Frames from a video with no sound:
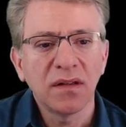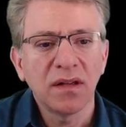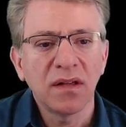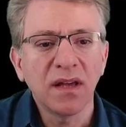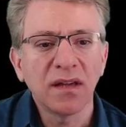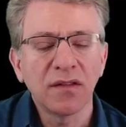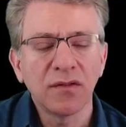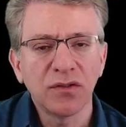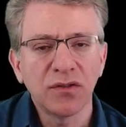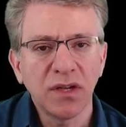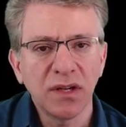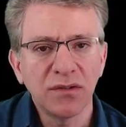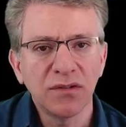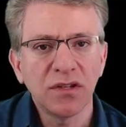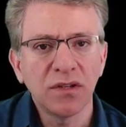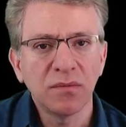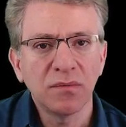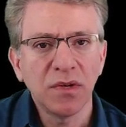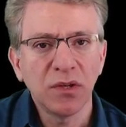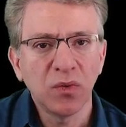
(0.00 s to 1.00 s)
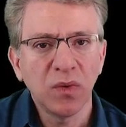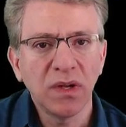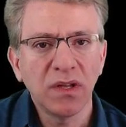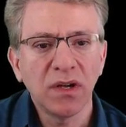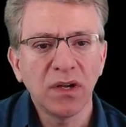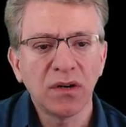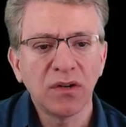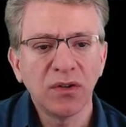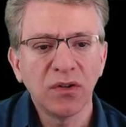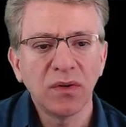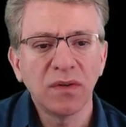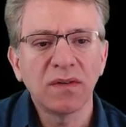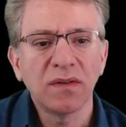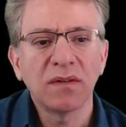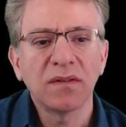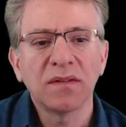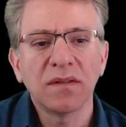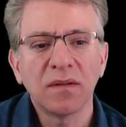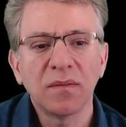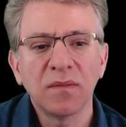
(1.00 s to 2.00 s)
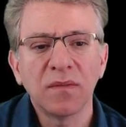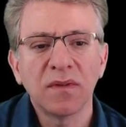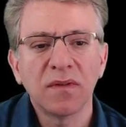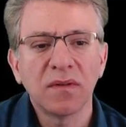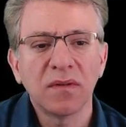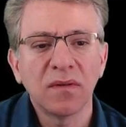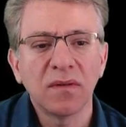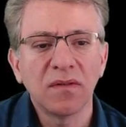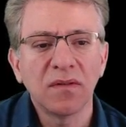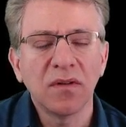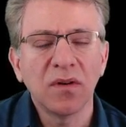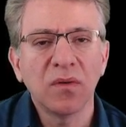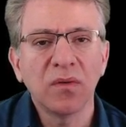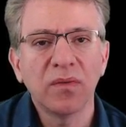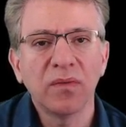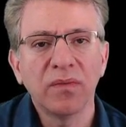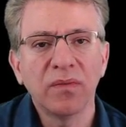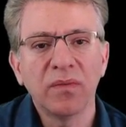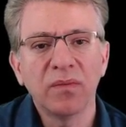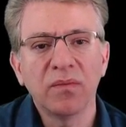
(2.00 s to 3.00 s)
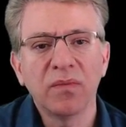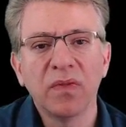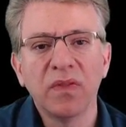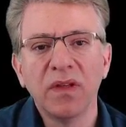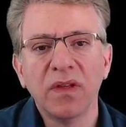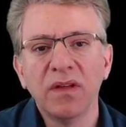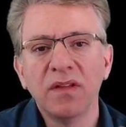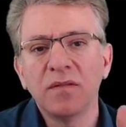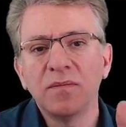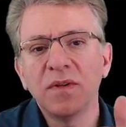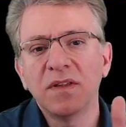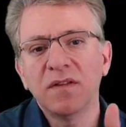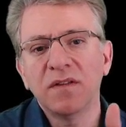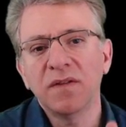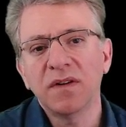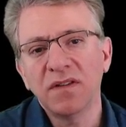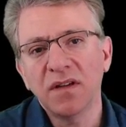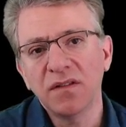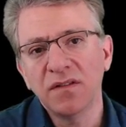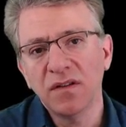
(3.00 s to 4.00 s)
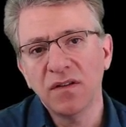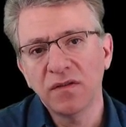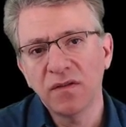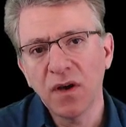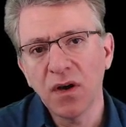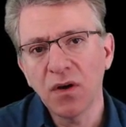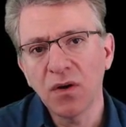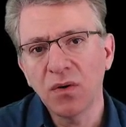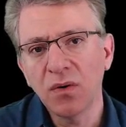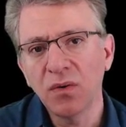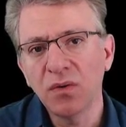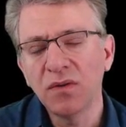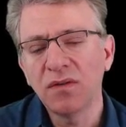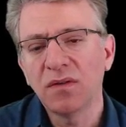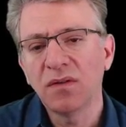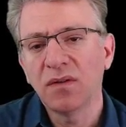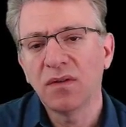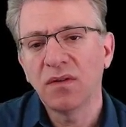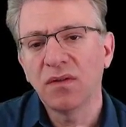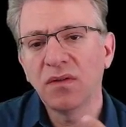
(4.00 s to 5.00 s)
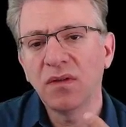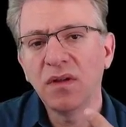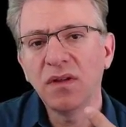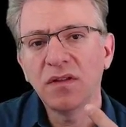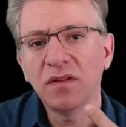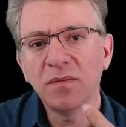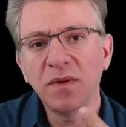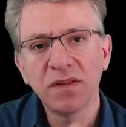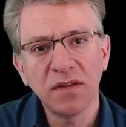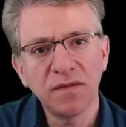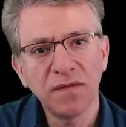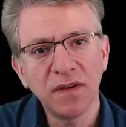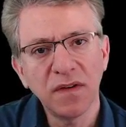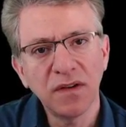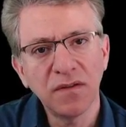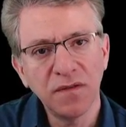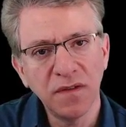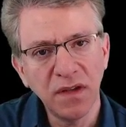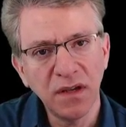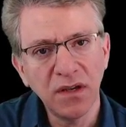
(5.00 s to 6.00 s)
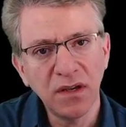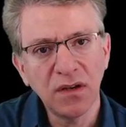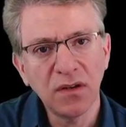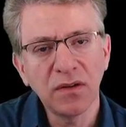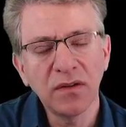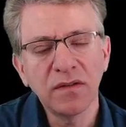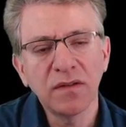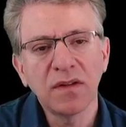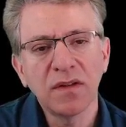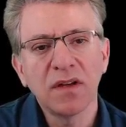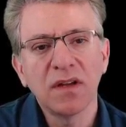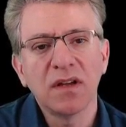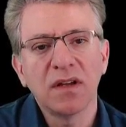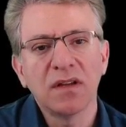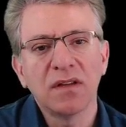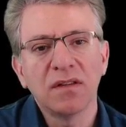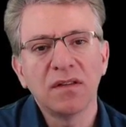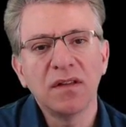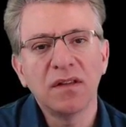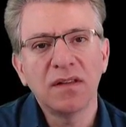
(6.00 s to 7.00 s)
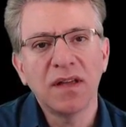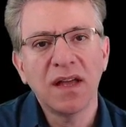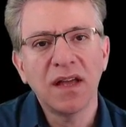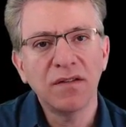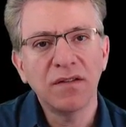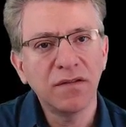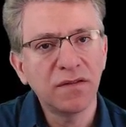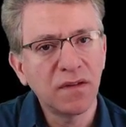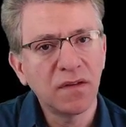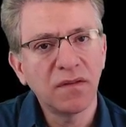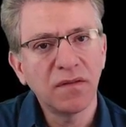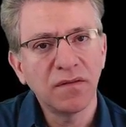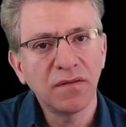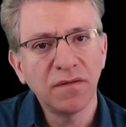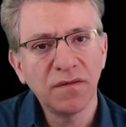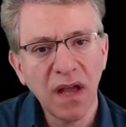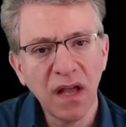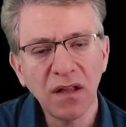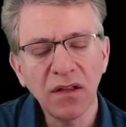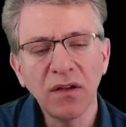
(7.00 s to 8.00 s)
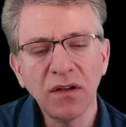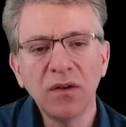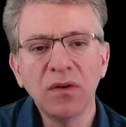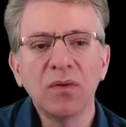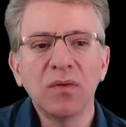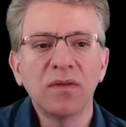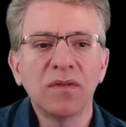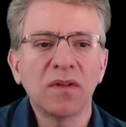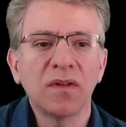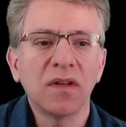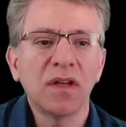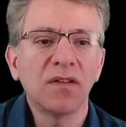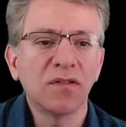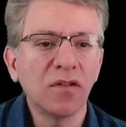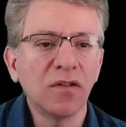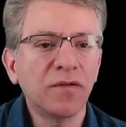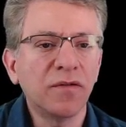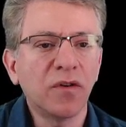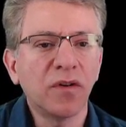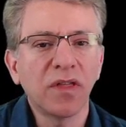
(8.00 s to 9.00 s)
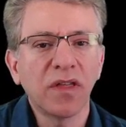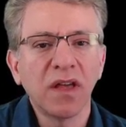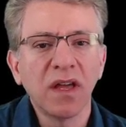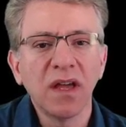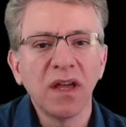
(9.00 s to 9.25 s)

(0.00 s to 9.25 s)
exchanging between our two systems. So these specific sets of codes, these specific fields need to have values and so forth.